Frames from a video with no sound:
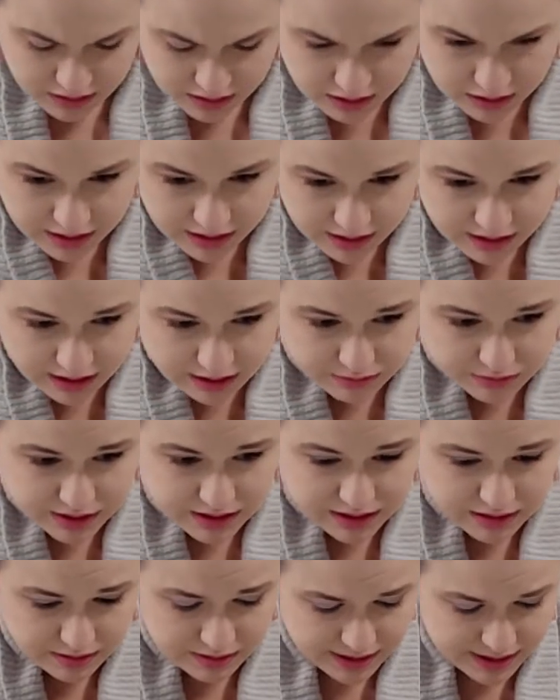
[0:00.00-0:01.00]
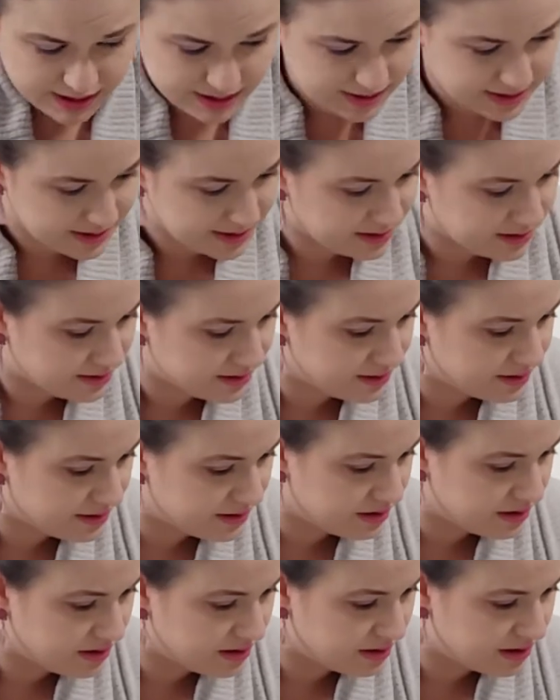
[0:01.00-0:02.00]
You didn't come with earrings.
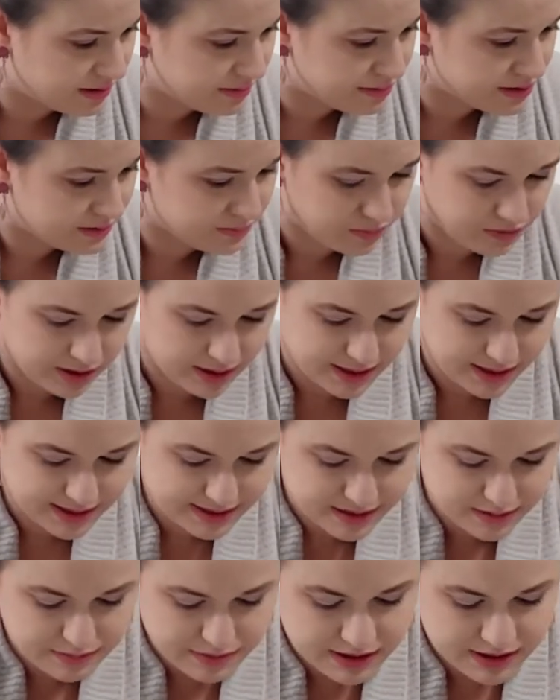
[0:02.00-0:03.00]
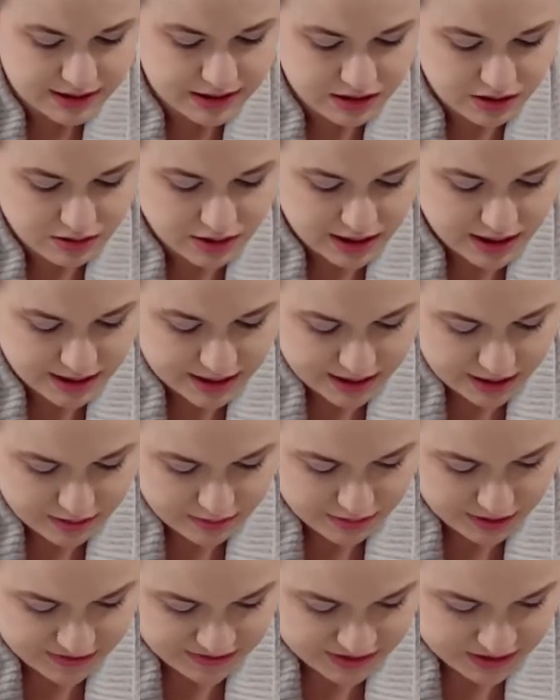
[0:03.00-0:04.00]
I'm surprised, but then you got
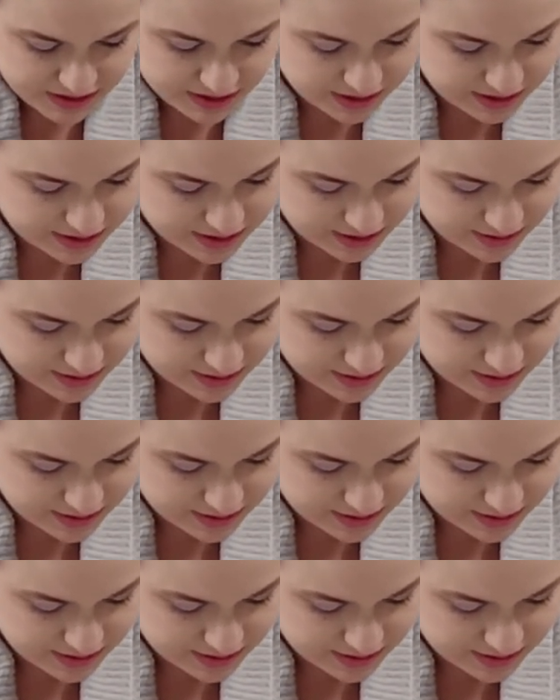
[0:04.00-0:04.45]
earmuffs on.